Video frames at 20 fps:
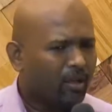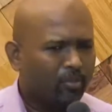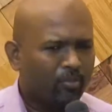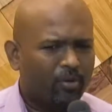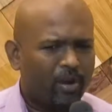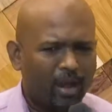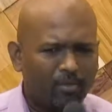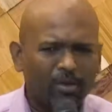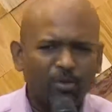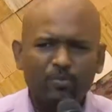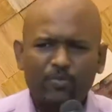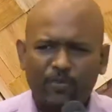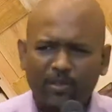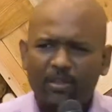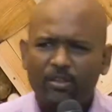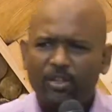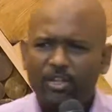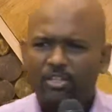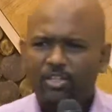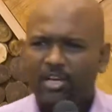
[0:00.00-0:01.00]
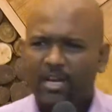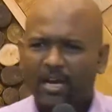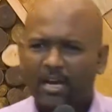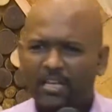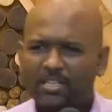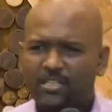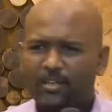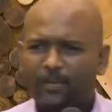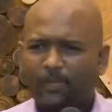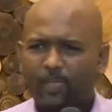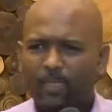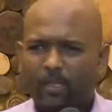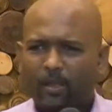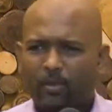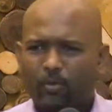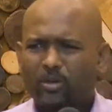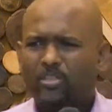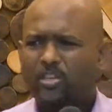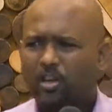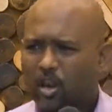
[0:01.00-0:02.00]
problems within the church?
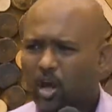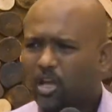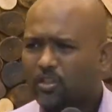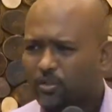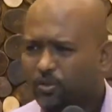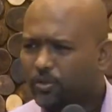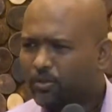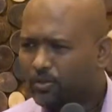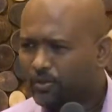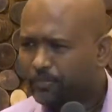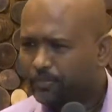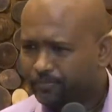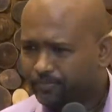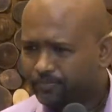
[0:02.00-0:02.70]
What's a lawsuit?